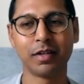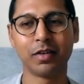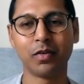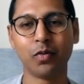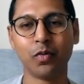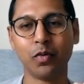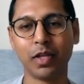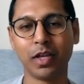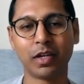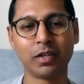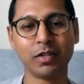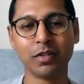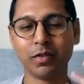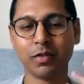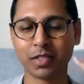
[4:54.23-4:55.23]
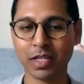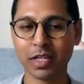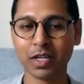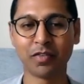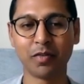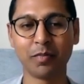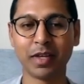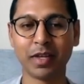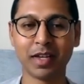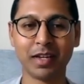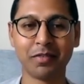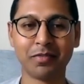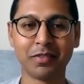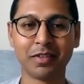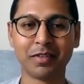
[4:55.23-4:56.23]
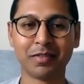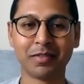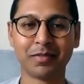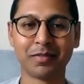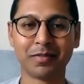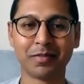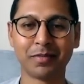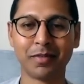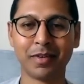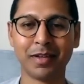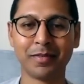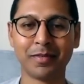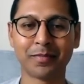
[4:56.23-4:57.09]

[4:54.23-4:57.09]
all they can do is think of a pink elephant, right?